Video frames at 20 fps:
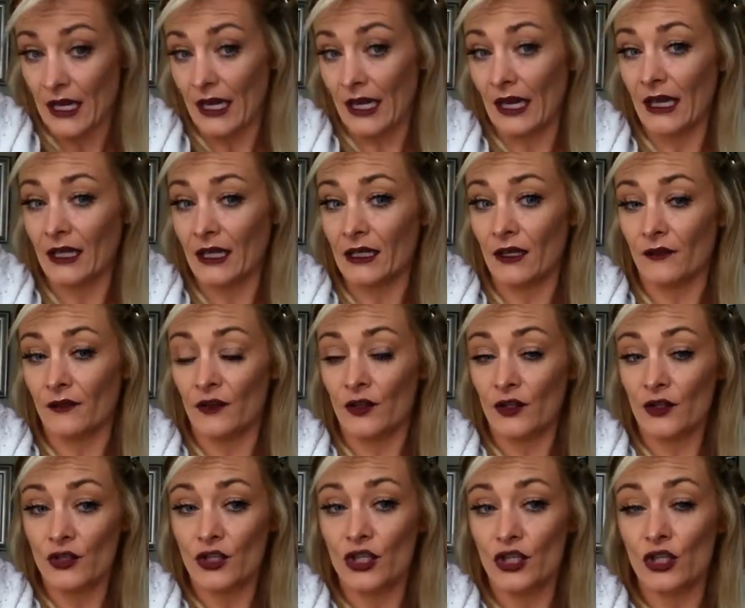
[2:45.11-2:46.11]
And if
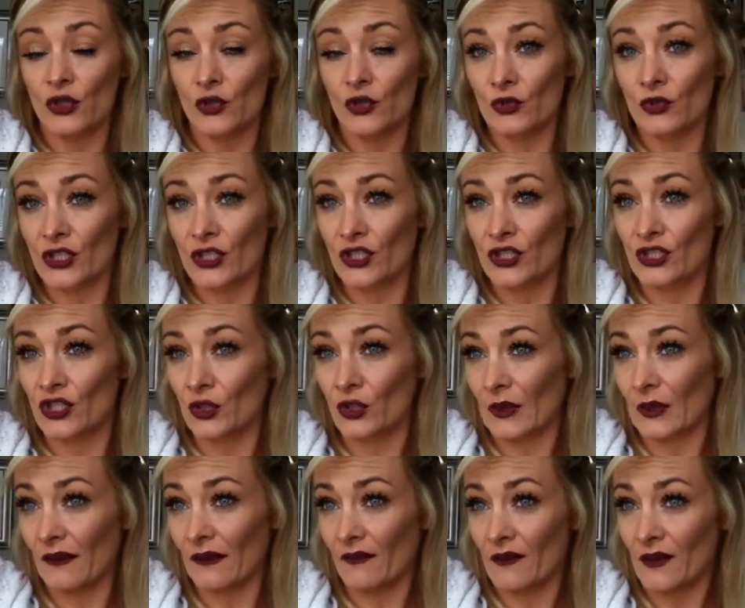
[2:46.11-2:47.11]
you're new to
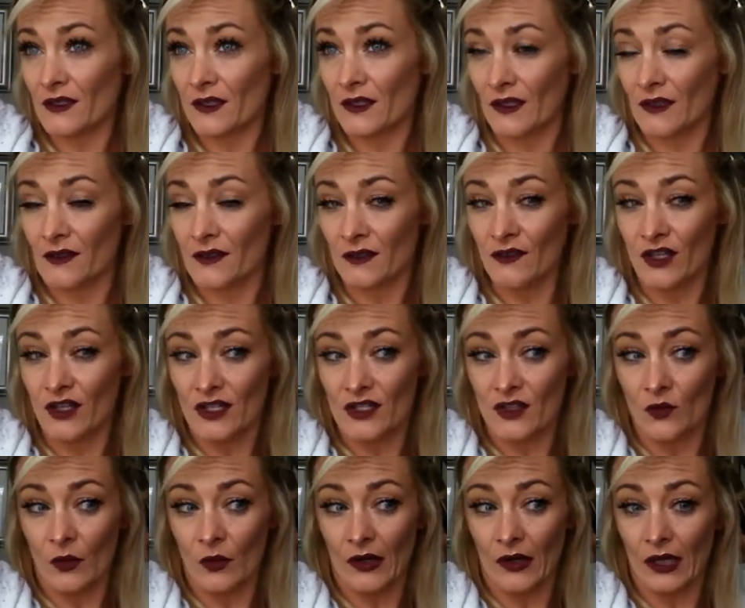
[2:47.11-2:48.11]
doing this, I suggest
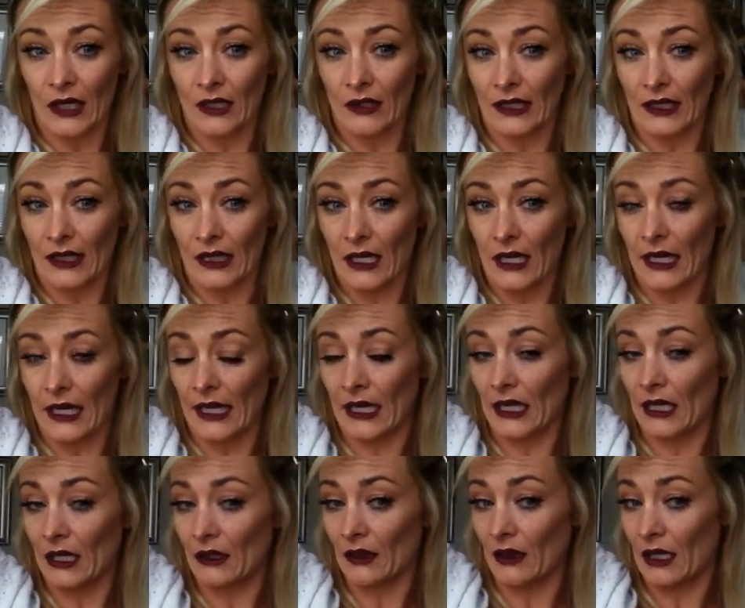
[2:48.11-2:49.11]
wearing like a
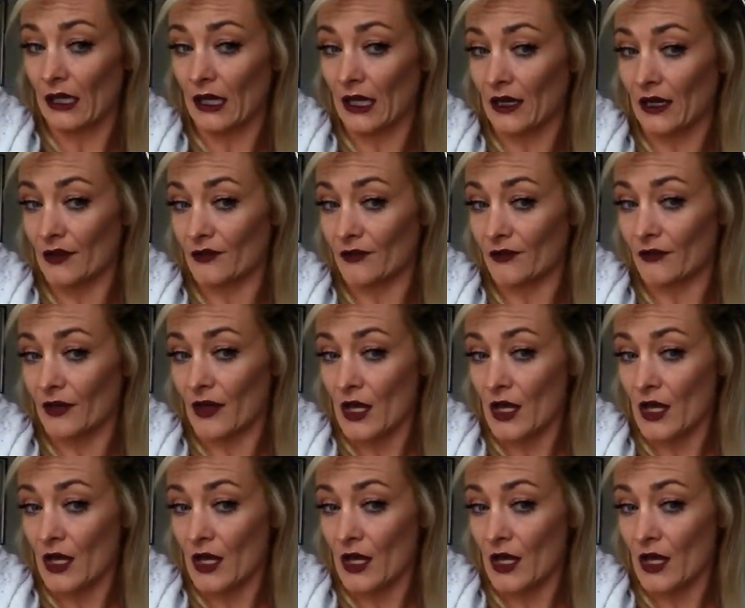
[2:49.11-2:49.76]
glove